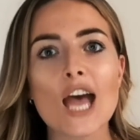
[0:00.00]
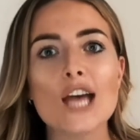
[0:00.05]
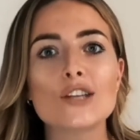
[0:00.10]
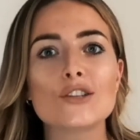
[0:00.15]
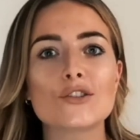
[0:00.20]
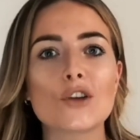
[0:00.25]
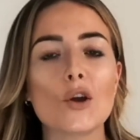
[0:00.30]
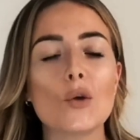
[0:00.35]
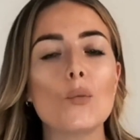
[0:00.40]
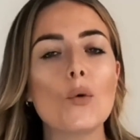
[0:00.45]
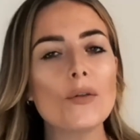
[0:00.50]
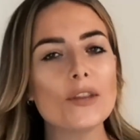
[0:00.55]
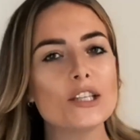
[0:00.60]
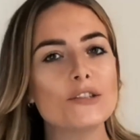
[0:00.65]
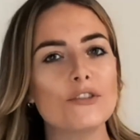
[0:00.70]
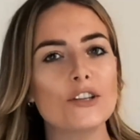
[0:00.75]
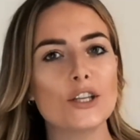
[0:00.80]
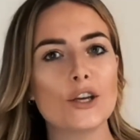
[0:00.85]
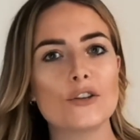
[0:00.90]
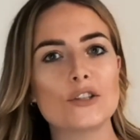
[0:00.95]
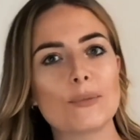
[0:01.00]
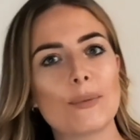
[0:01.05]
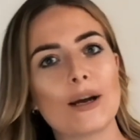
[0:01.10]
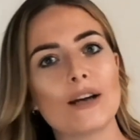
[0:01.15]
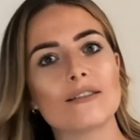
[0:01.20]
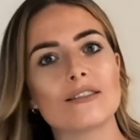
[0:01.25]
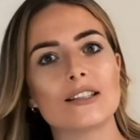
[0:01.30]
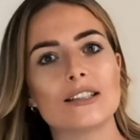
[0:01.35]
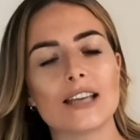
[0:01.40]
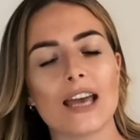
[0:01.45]
So what this video is
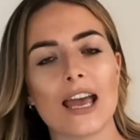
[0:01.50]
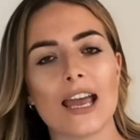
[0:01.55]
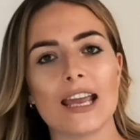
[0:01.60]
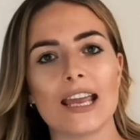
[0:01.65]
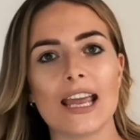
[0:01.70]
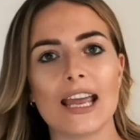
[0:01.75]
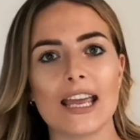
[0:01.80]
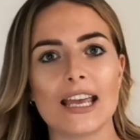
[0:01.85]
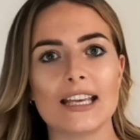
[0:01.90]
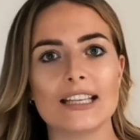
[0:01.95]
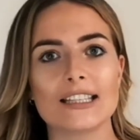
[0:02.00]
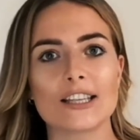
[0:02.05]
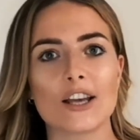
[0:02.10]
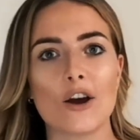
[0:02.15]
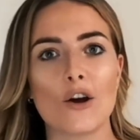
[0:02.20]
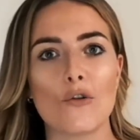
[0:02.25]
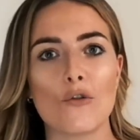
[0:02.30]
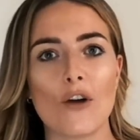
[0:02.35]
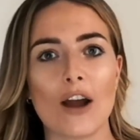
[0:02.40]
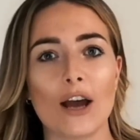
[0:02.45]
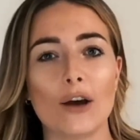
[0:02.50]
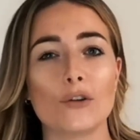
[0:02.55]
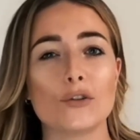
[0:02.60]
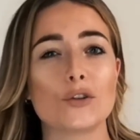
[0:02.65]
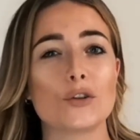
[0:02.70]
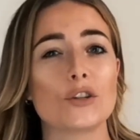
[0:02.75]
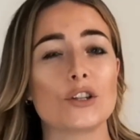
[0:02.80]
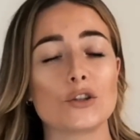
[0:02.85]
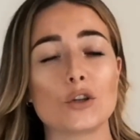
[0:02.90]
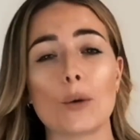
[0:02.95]
about today is
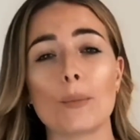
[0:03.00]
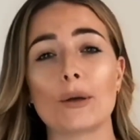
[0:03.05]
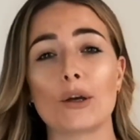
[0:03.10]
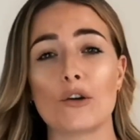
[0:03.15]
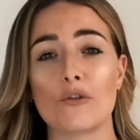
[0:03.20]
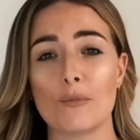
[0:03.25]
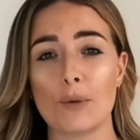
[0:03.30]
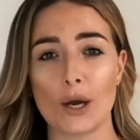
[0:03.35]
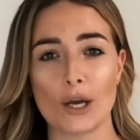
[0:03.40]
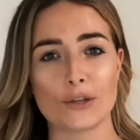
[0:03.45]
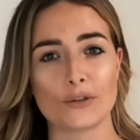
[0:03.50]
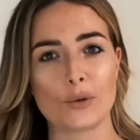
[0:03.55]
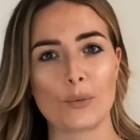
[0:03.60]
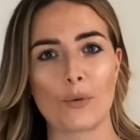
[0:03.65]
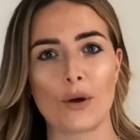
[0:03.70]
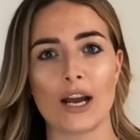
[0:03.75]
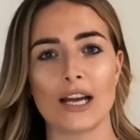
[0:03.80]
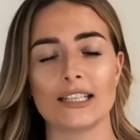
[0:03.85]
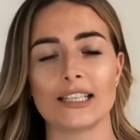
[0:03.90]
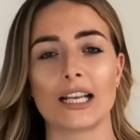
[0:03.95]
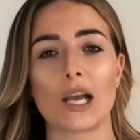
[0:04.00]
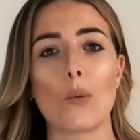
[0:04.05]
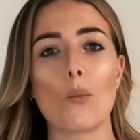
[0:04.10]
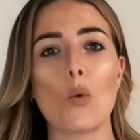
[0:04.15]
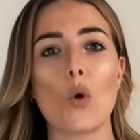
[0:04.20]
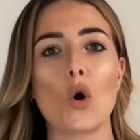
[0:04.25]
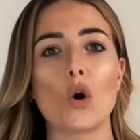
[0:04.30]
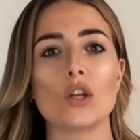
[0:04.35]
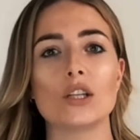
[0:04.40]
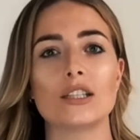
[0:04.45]
around the topic of personal branding and
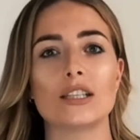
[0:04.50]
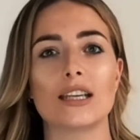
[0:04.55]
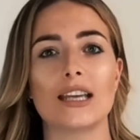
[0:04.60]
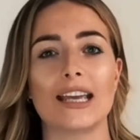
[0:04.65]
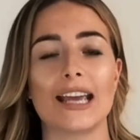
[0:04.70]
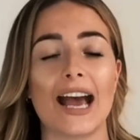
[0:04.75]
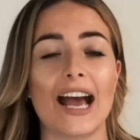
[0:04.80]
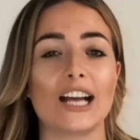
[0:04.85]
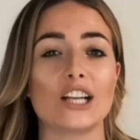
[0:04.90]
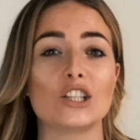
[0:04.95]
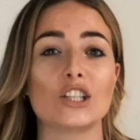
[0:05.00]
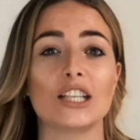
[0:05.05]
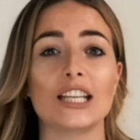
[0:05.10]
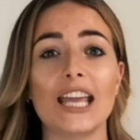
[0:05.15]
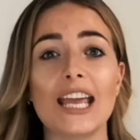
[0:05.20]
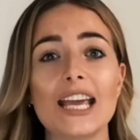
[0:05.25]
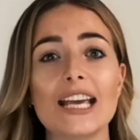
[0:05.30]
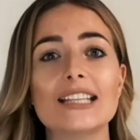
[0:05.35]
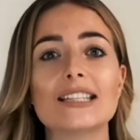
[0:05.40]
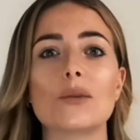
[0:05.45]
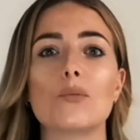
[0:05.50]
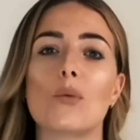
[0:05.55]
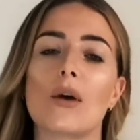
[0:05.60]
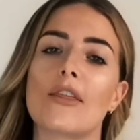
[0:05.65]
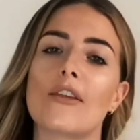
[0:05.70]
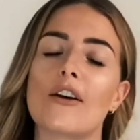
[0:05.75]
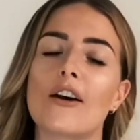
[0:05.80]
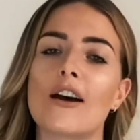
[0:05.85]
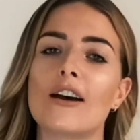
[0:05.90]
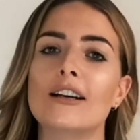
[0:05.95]
what it actually is and
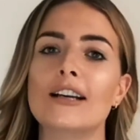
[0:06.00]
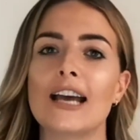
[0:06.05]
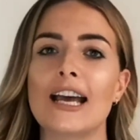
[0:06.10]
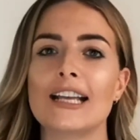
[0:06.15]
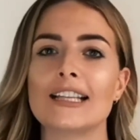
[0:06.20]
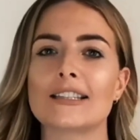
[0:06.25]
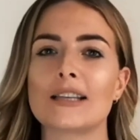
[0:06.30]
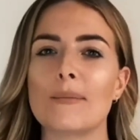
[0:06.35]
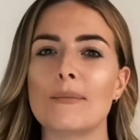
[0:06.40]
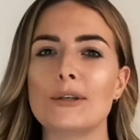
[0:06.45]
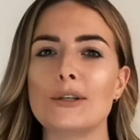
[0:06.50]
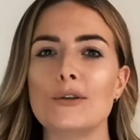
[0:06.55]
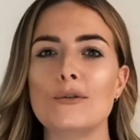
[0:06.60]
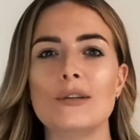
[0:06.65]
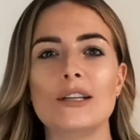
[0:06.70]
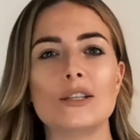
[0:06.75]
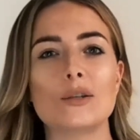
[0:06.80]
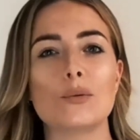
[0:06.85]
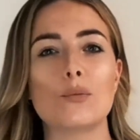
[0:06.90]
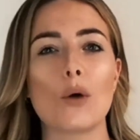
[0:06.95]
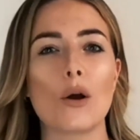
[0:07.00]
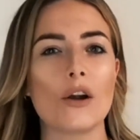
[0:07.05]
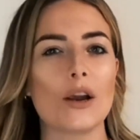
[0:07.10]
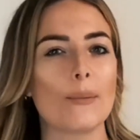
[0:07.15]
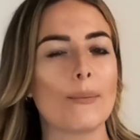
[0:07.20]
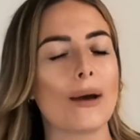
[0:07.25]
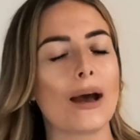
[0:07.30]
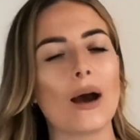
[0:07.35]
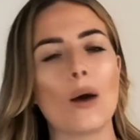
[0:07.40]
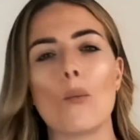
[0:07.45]
whether it's something you need to worry
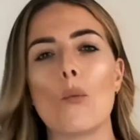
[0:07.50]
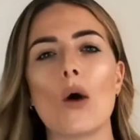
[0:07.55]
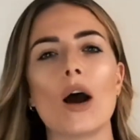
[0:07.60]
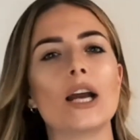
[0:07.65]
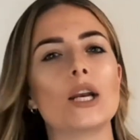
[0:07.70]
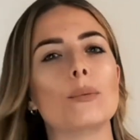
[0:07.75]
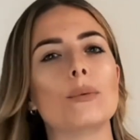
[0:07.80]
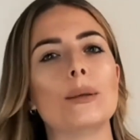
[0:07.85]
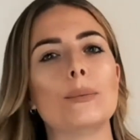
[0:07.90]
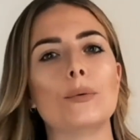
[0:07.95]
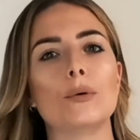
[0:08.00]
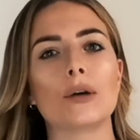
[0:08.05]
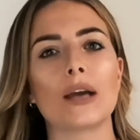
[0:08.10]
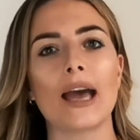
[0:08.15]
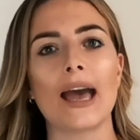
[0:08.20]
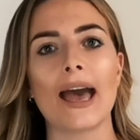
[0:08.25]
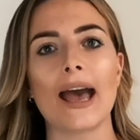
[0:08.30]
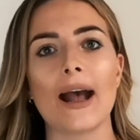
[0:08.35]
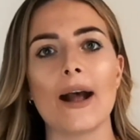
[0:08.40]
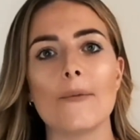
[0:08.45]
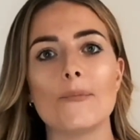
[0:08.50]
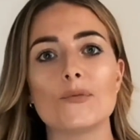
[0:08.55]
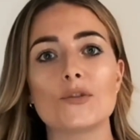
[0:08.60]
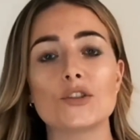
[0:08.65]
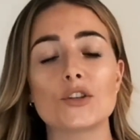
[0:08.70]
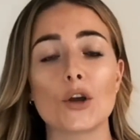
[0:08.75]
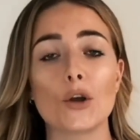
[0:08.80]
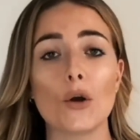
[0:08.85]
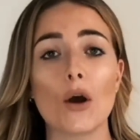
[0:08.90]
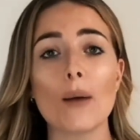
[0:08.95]
about and why do people care.
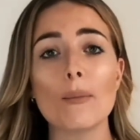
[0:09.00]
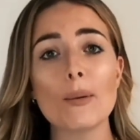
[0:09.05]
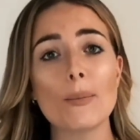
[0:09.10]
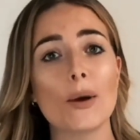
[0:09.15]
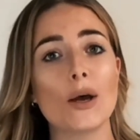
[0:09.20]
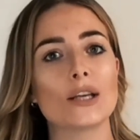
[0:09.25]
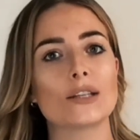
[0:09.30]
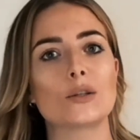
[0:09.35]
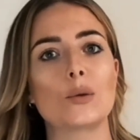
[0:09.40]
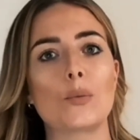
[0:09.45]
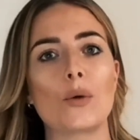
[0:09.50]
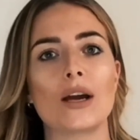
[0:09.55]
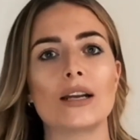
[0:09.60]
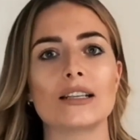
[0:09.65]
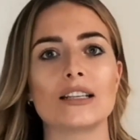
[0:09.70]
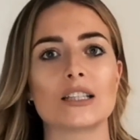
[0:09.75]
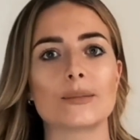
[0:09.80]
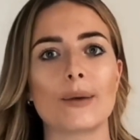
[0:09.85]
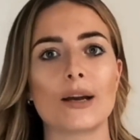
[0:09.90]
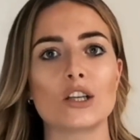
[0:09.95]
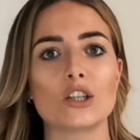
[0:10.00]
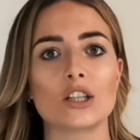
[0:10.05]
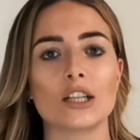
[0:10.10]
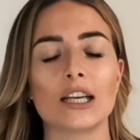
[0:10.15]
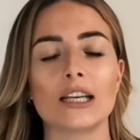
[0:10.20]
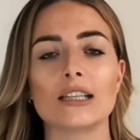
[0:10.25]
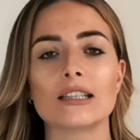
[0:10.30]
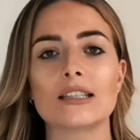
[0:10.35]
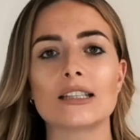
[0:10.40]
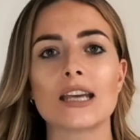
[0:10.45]
So I'm a personal branding
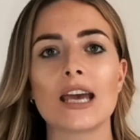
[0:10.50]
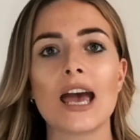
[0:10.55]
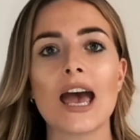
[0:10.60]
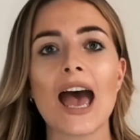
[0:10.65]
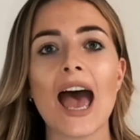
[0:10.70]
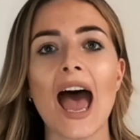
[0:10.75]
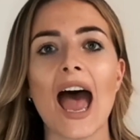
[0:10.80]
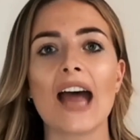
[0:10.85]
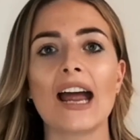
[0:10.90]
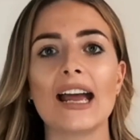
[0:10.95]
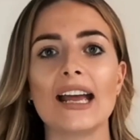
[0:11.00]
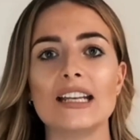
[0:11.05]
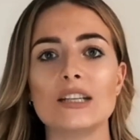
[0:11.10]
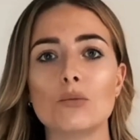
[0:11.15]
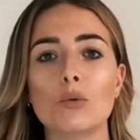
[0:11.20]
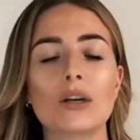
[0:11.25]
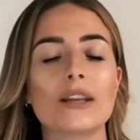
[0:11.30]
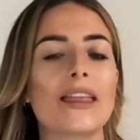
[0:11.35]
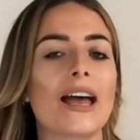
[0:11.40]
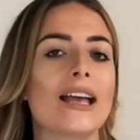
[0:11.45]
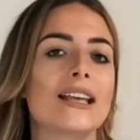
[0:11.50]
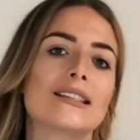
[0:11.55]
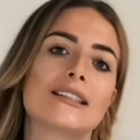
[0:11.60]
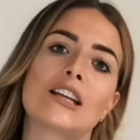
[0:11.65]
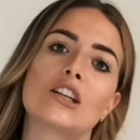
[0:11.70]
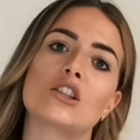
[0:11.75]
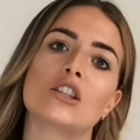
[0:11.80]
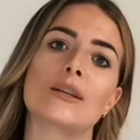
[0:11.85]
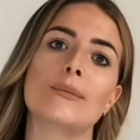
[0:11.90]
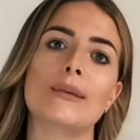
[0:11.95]
specialist, and what that
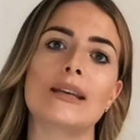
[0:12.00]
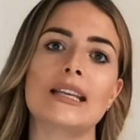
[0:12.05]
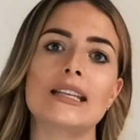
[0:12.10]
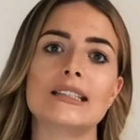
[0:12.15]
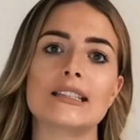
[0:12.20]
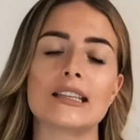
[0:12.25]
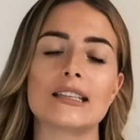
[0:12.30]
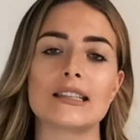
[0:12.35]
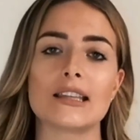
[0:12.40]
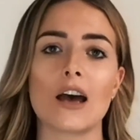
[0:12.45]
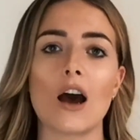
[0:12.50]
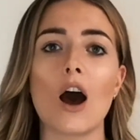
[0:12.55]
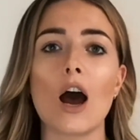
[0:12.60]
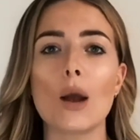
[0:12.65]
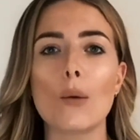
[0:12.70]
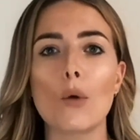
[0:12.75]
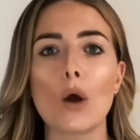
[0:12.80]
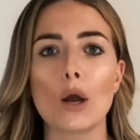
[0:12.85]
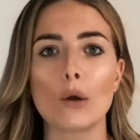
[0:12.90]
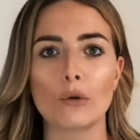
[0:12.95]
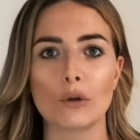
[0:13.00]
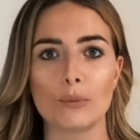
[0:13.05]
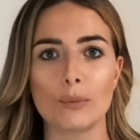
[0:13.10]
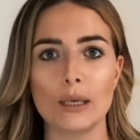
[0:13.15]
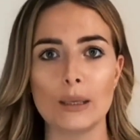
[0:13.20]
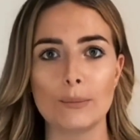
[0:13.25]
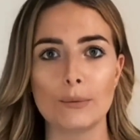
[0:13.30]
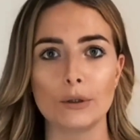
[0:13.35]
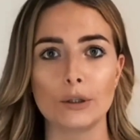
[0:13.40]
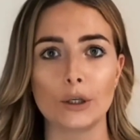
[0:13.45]
essentially means is that I work with
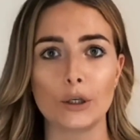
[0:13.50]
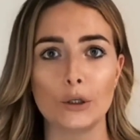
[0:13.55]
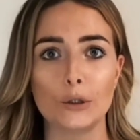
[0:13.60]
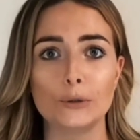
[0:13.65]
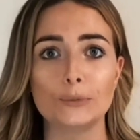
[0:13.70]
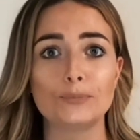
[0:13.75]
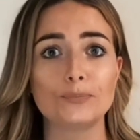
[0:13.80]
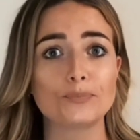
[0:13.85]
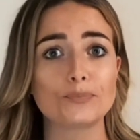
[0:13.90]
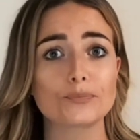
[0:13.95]
people who